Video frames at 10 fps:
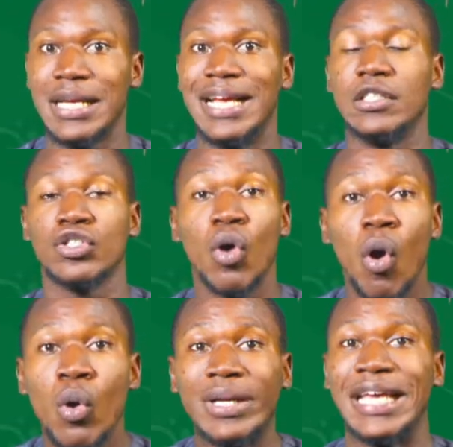it is
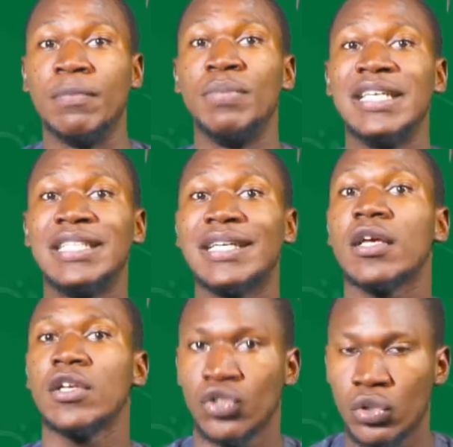called a basic
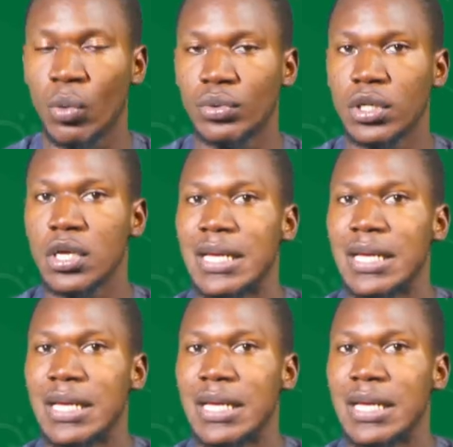salt.